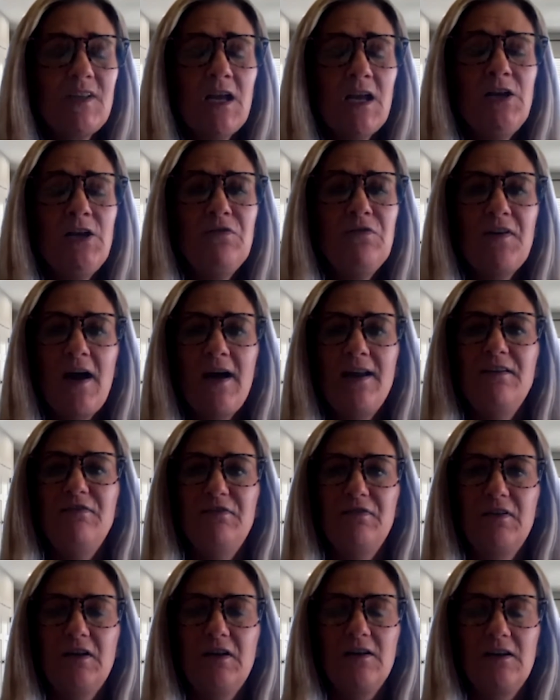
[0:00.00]
and you've kind of
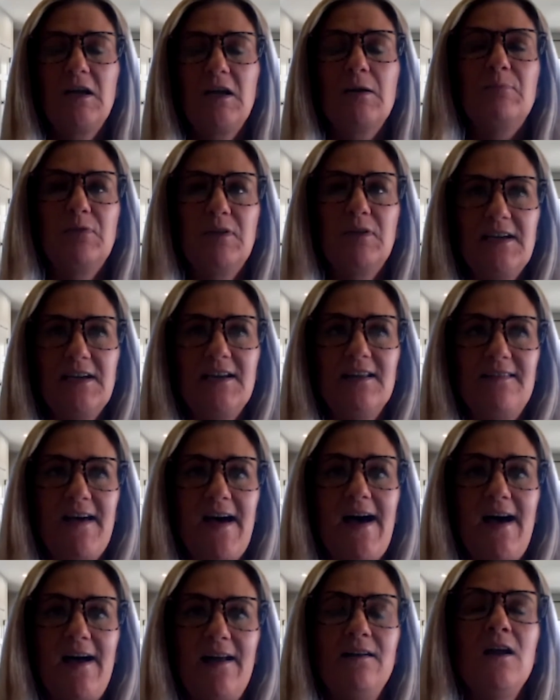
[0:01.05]
completed
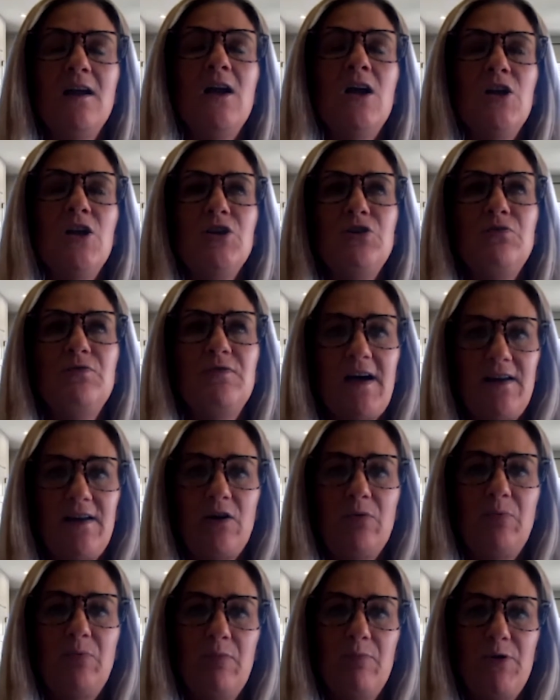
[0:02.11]
that, you then
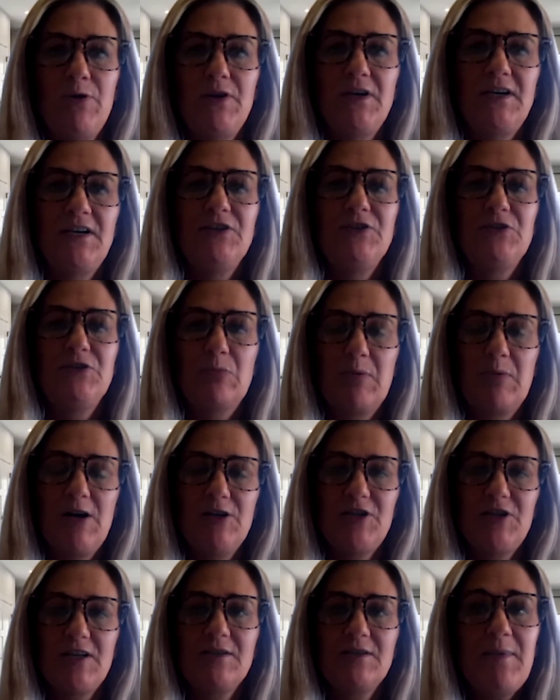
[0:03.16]
are promoted into a
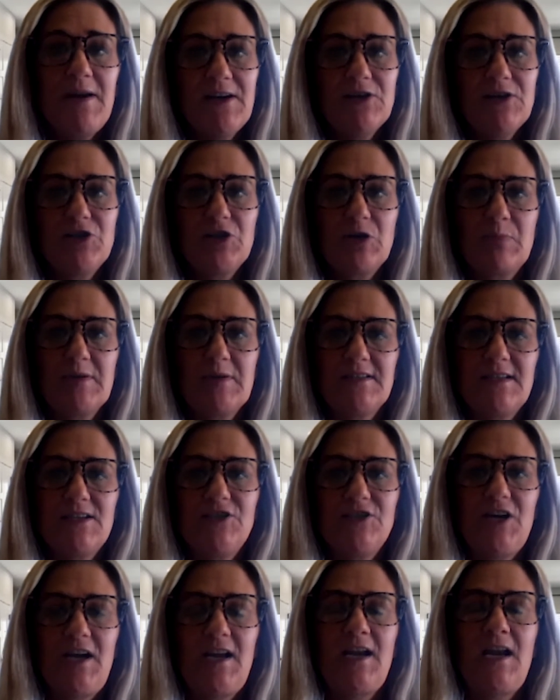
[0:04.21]
project manager
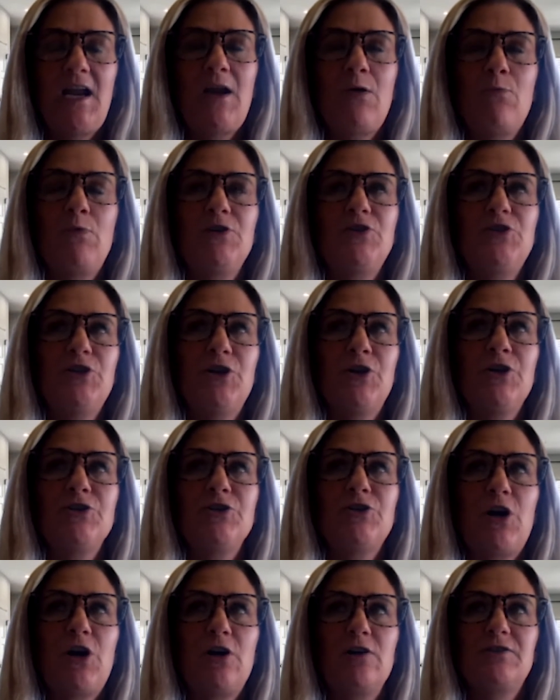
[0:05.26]
position in which you're in
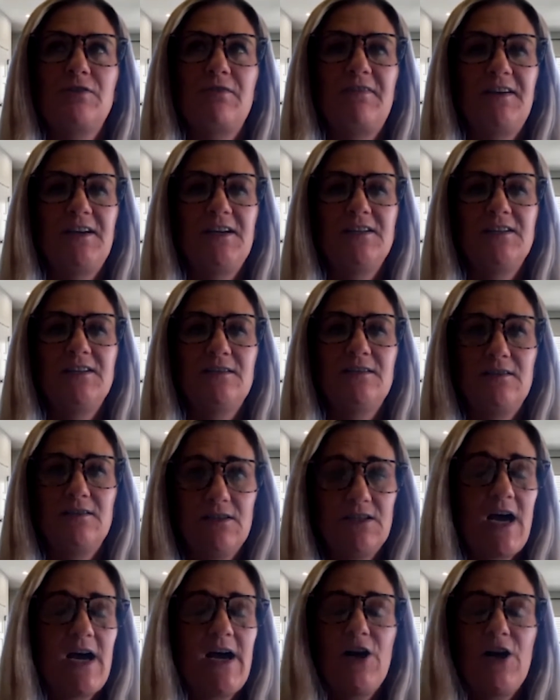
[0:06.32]
charge of an
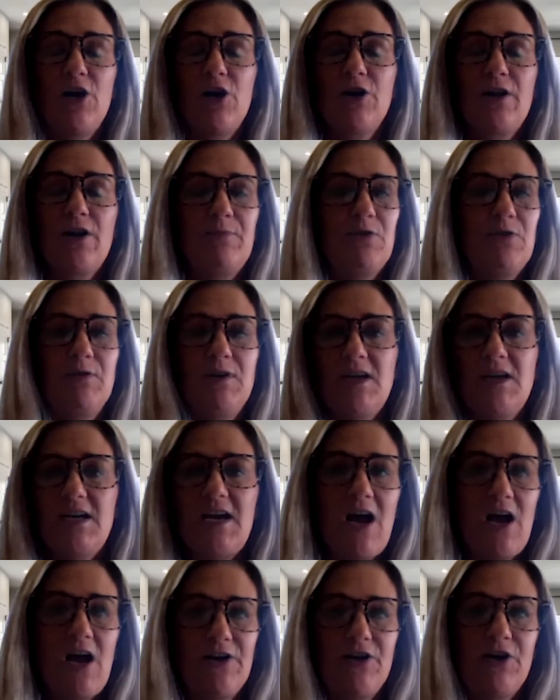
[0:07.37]
entire community
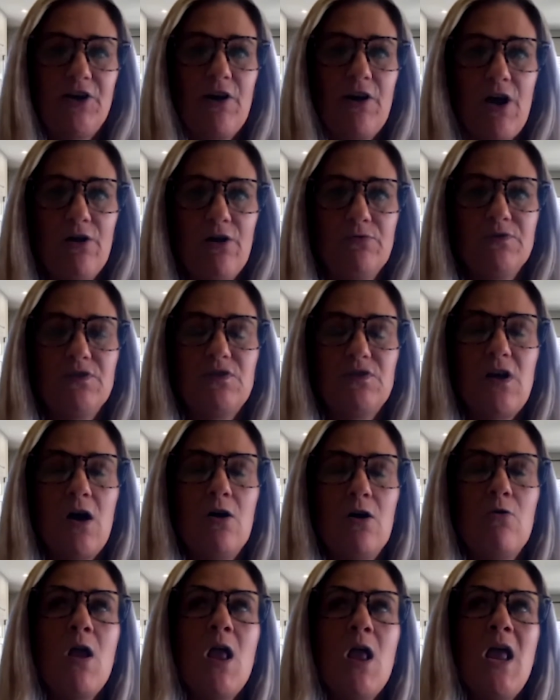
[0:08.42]
on your own.
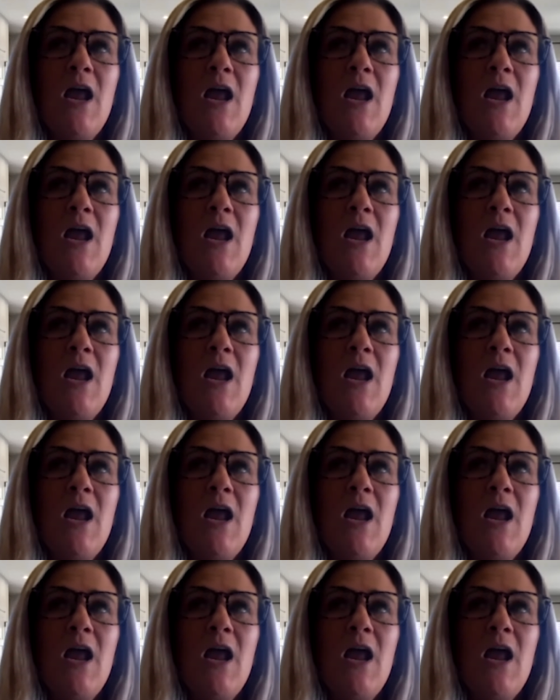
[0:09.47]
So,